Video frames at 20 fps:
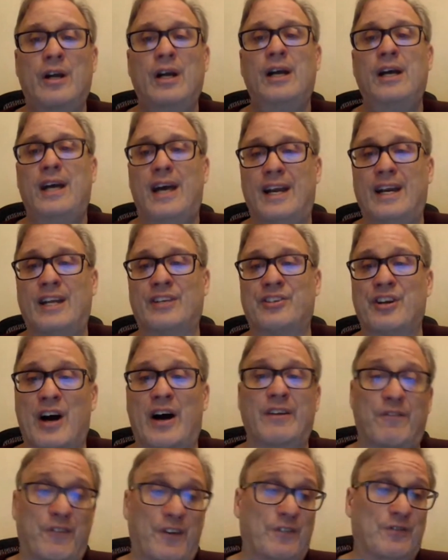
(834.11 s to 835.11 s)
and has a
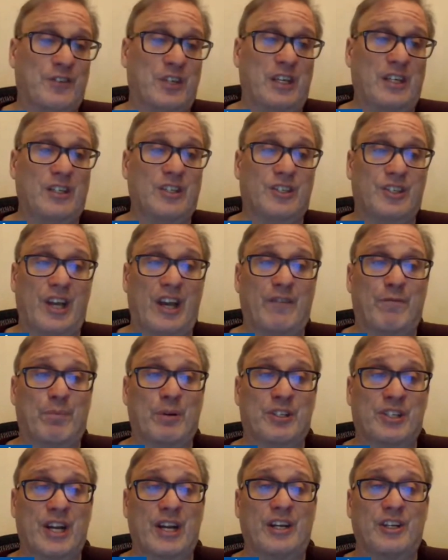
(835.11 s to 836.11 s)
9.15 save
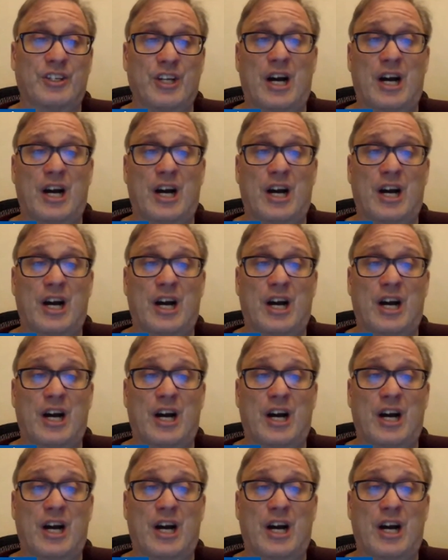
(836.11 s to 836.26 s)
percentage.